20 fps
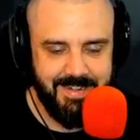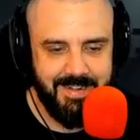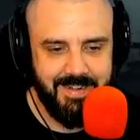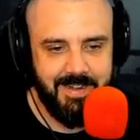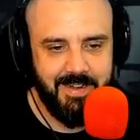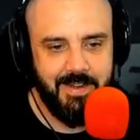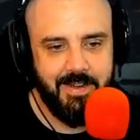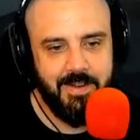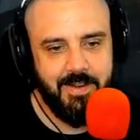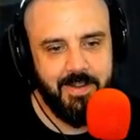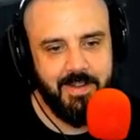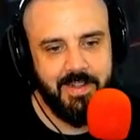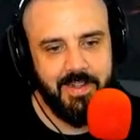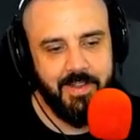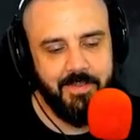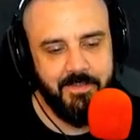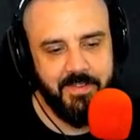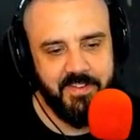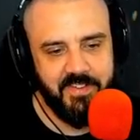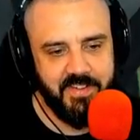Oh, I
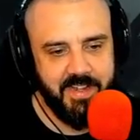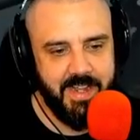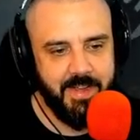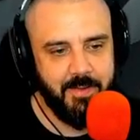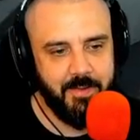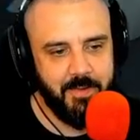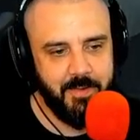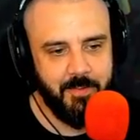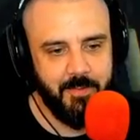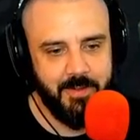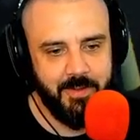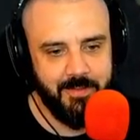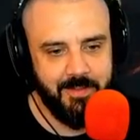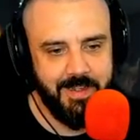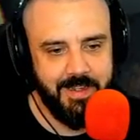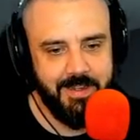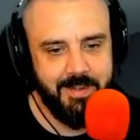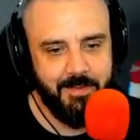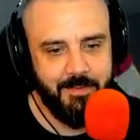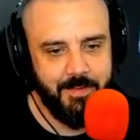love the sound when you
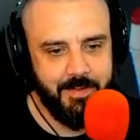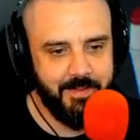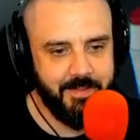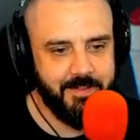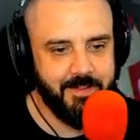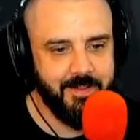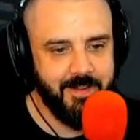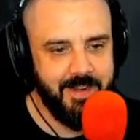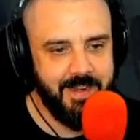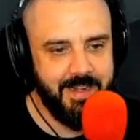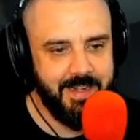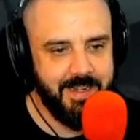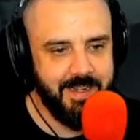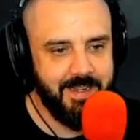leave. It's great.